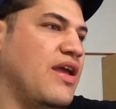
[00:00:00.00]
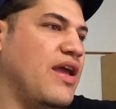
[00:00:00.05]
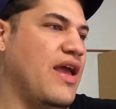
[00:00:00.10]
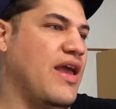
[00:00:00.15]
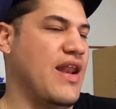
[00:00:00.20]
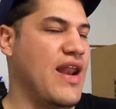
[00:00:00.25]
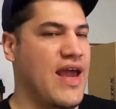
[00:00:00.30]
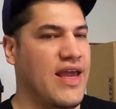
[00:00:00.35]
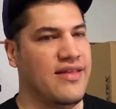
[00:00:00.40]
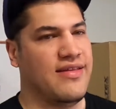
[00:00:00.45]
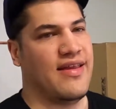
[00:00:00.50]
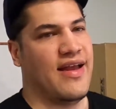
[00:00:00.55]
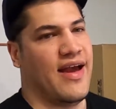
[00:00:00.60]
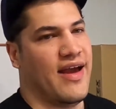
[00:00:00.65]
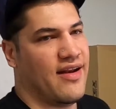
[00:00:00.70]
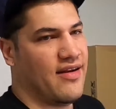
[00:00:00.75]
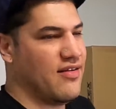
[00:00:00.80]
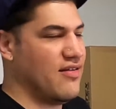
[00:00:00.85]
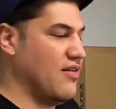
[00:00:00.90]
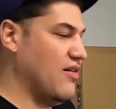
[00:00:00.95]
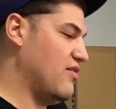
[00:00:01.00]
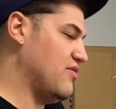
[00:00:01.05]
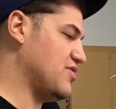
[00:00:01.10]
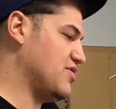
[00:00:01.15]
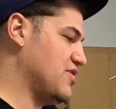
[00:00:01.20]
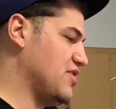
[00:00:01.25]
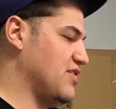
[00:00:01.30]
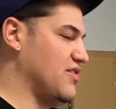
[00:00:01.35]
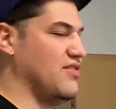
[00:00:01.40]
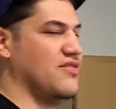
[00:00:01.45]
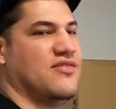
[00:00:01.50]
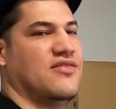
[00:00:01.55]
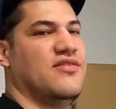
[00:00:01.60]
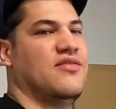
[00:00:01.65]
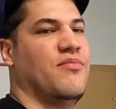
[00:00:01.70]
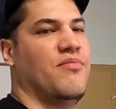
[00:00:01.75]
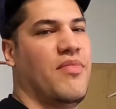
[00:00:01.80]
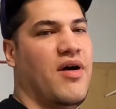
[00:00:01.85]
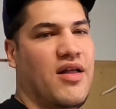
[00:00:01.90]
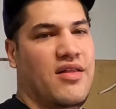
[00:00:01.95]
And I thought, oh shit, this is
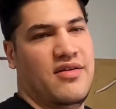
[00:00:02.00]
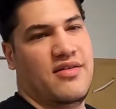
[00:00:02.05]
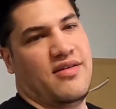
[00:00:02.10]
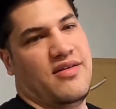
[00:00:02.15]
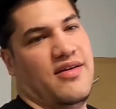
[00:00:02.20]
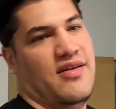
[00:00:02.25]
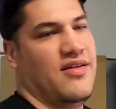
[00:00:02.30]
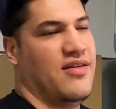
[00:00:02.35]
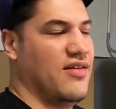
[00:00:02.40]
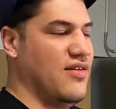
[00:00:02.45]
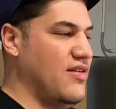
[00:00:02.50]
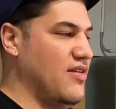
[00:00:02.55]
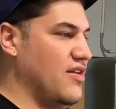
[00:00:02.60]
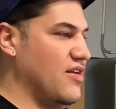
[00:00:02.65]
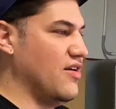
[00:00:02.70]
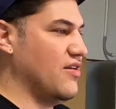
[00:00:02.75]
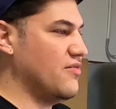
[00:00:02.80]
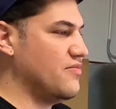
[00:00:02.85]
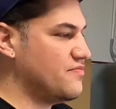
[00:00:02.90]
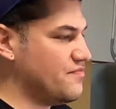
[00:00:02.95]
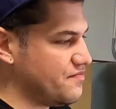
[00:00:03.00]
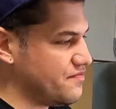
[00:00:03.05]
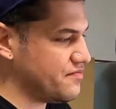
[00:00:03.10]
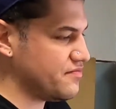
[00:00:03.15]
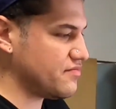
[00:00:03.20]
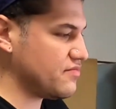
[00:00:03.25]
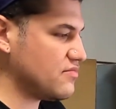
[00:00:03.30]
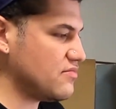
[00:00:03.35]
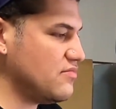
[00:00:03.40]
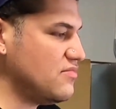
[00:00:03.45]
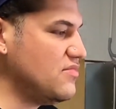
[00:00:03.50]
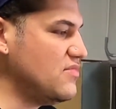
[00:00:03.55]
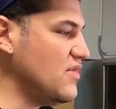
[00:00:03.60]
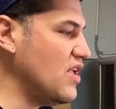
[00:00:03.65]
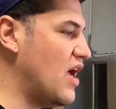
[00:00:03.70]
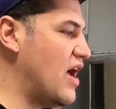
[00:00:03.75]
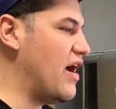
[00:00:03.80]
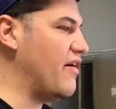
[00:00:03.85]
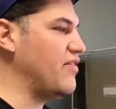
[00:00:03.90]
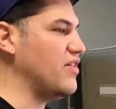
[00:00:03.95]
a baller gun, you know?
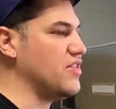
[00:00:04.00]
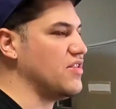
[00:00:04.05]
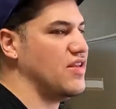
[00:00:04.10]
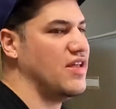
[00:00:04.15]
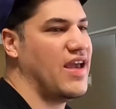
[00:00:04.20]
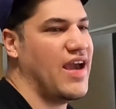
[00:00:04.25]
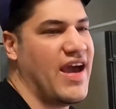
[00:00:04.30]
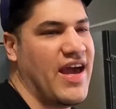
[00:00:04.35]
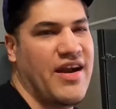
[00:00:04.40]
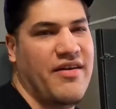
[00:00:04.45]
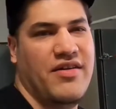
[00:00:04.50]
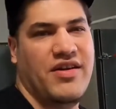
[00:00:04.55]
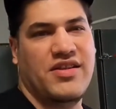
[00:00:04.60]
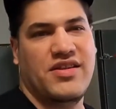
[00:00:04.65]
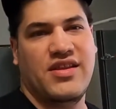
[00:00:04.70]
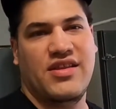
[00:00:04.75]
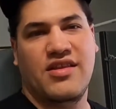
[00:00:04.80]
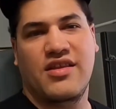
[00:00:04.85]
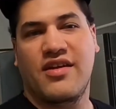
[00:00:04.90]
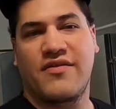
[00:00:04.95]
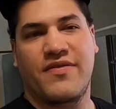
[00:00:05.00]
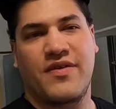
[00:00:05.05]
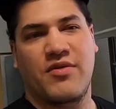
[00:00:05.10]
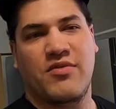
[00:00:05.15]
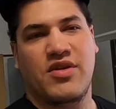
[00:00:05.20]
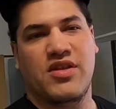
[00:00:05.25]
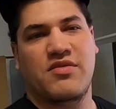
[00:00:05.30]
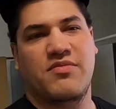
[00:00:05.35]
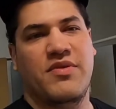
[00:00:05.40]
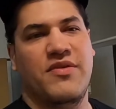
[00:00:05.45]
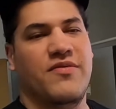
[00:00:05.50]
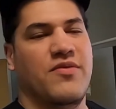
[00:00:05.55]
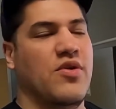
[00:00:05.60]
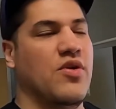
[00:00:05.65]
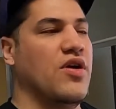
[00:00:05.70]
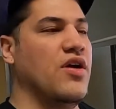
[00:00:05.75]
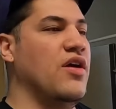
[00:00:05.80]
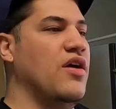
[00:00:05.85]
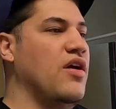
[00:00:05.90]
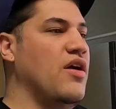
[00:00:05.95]
Obviously, I had already seen different ones
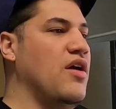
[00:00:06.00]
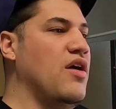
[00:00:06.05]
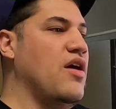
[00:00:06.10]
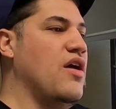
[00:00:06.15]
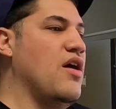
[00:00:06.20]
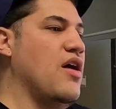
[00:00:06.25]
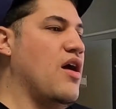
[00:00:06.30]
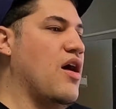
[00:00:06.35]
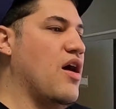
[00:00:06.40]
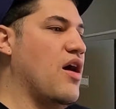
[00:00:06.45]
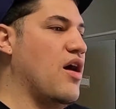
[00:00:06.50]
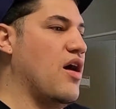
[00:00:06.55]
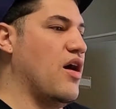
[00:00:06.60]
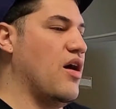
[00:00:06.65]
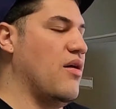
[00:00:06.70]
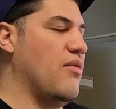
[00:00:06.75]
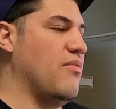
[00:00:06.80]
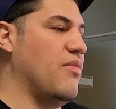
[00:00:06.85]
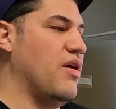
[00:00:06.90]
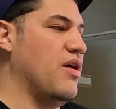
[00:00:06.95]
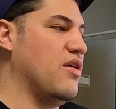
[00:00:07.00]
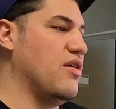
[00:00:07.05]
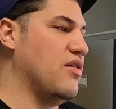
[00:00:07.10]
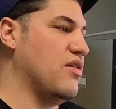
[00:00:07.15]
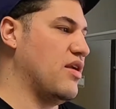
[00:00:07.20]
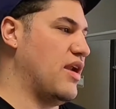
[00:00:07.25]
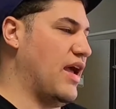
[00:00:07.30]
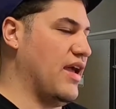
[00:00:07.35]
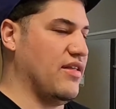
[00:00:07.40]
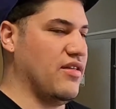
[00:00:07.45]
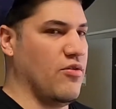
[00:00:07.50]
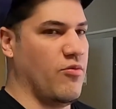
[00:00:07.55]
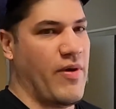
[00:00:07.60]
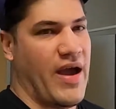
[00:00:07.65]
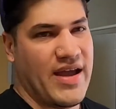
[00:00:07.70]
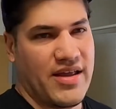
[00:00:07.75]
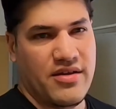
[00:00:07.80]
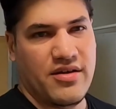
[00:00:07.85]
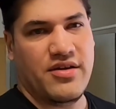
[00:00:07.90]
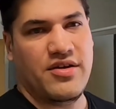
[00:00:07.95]
before, like the
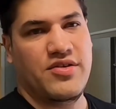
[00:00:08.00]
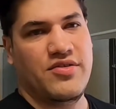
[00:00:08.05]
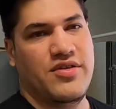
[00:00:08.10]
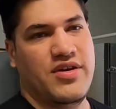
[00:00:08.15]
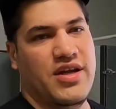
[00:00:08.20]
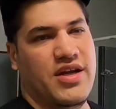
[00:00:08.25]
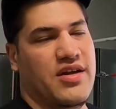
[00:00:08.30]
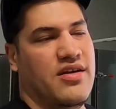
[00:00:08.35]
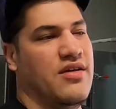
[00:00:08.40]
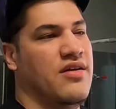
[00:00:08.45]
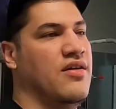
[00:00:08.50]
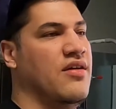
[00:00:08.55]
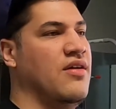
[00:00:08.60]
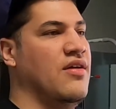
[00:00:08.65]
Wagner unit.